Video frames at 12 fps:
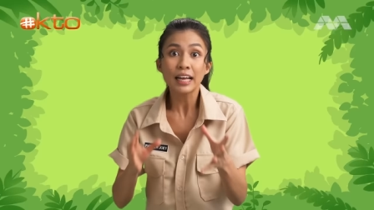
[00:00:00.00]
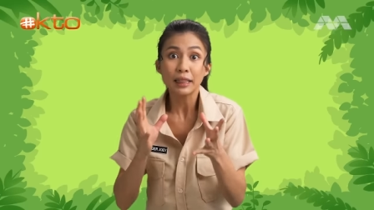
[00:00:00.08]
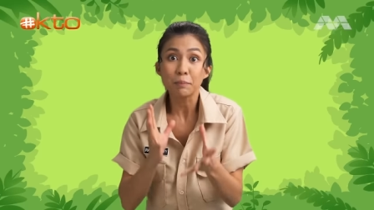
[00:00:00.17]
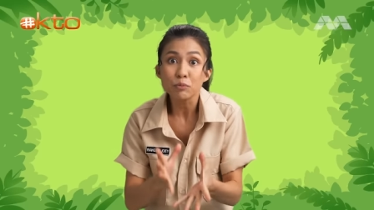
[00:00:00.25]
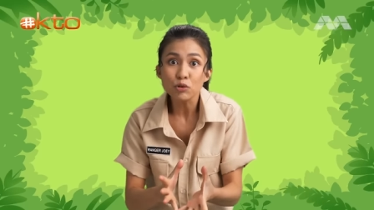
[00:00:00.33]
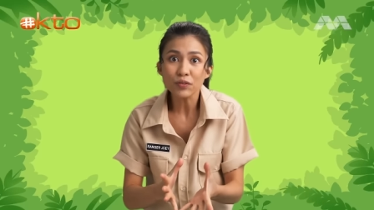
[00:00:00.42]
The
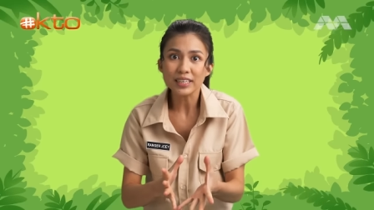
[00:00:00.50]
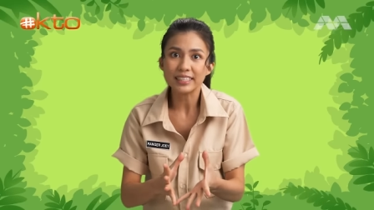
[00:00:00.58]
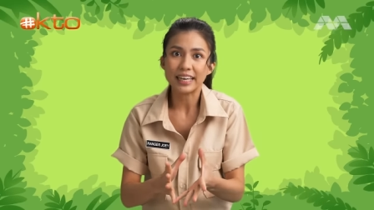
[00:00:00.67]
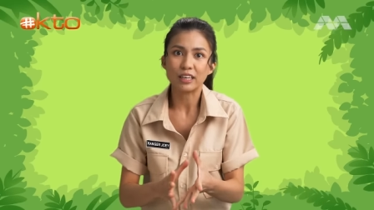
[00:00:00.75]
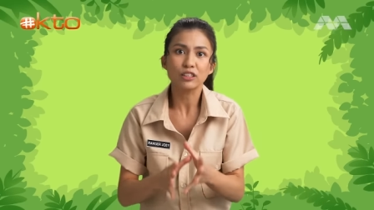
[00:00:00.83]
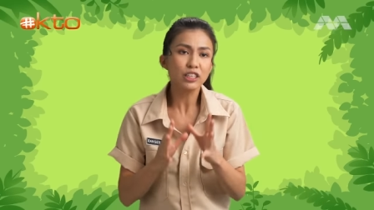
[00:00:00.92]
moving
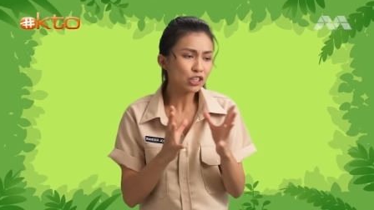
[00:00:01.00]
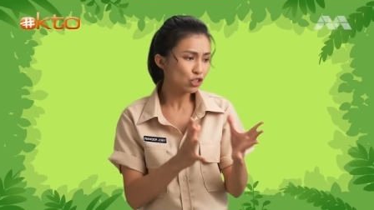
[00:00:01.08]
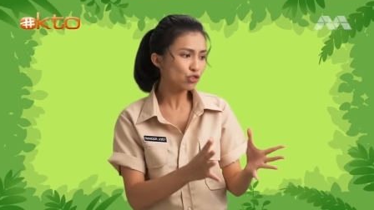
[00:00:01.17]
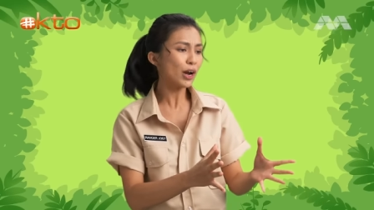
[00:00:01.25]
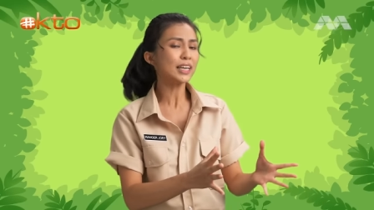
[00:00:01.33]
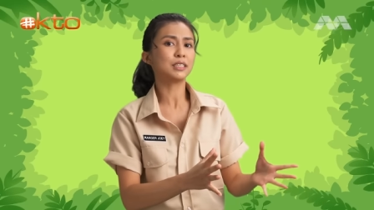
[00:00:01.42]
tail
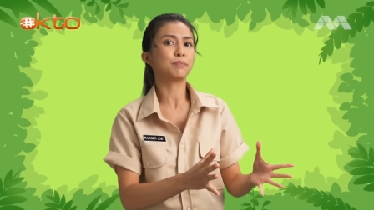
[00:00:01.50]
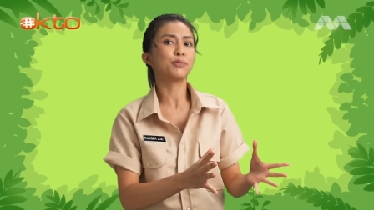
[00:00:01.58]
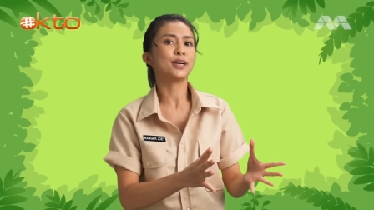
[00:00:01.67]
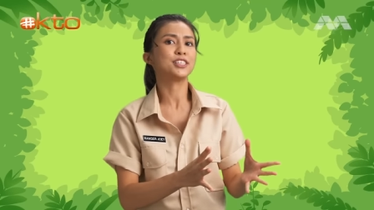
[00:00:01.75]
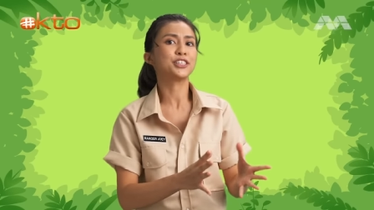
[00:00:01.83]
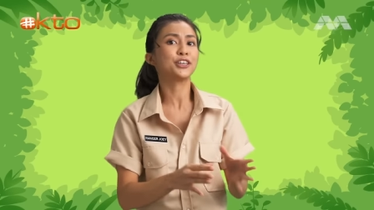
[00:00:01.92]
distracts the
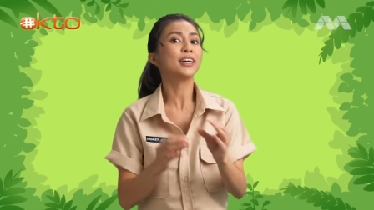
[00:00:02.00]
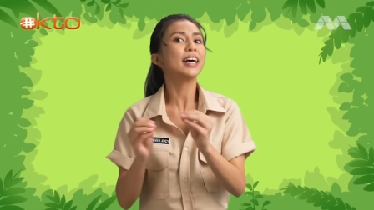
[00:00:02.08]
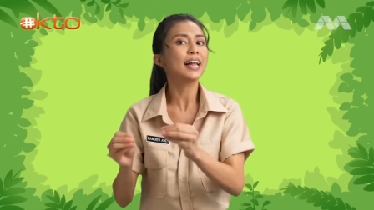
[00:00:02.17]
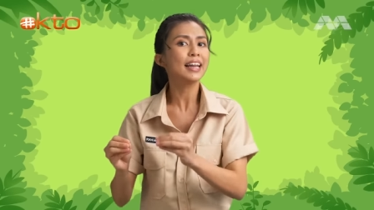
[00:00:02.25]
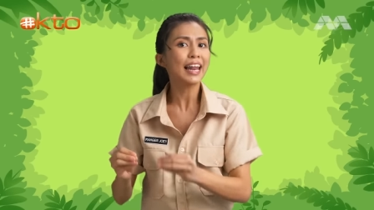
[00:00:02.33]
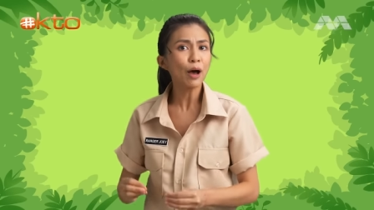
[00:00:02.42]
predator,
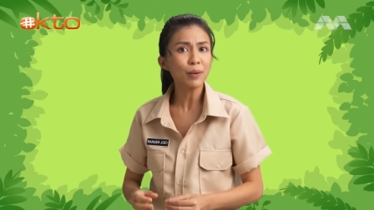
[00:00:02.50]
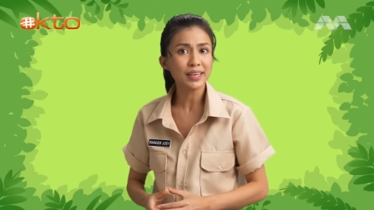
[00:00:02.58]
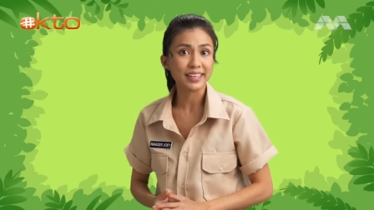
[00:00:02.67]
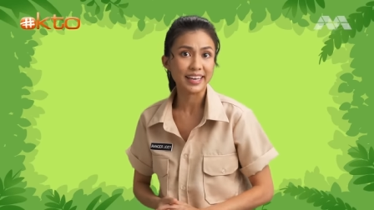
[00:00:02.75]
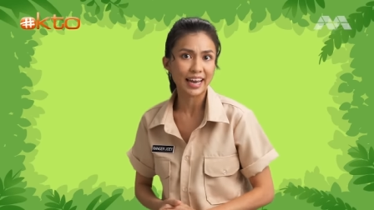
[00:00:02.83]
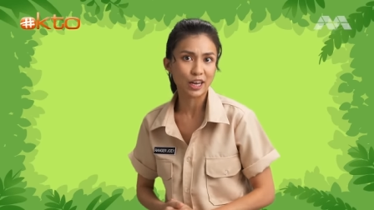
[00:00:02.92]
allowing the
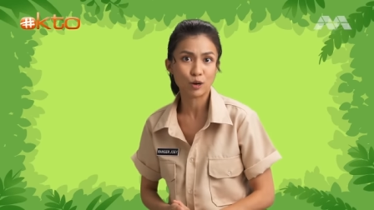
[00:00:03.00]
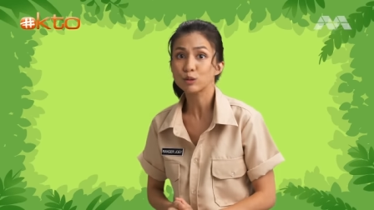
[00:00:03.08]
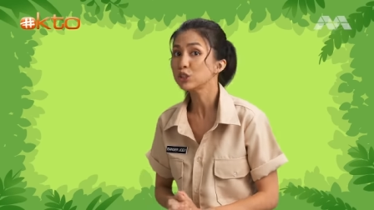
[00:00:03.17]
gecko